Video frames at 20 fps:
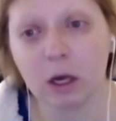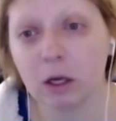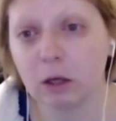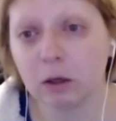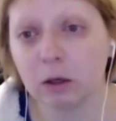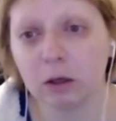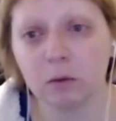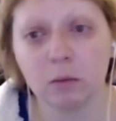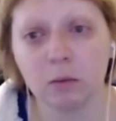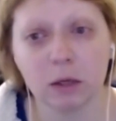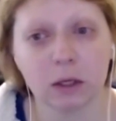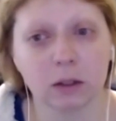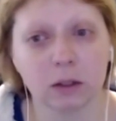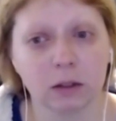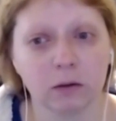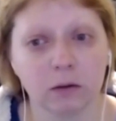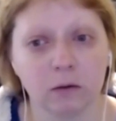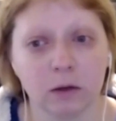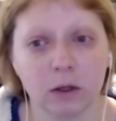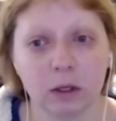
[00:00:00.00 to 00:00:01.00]
You can be a
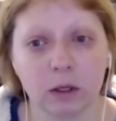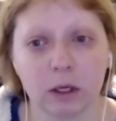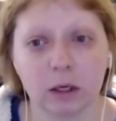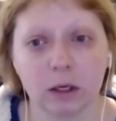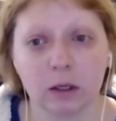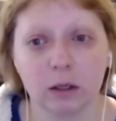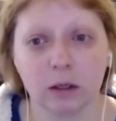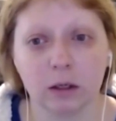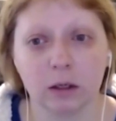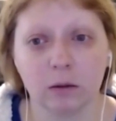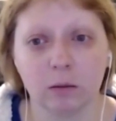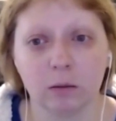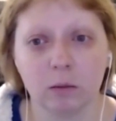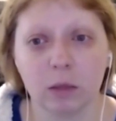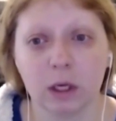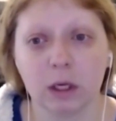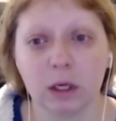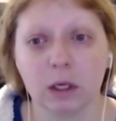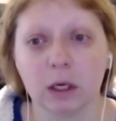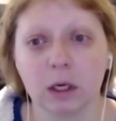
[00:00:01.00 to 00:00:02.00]
civilian
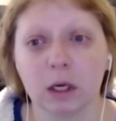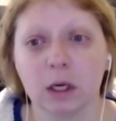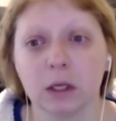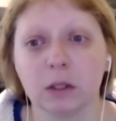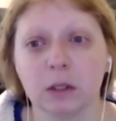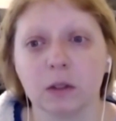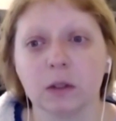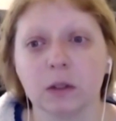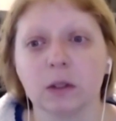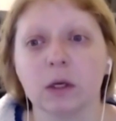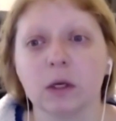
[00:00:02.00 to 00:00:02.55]
because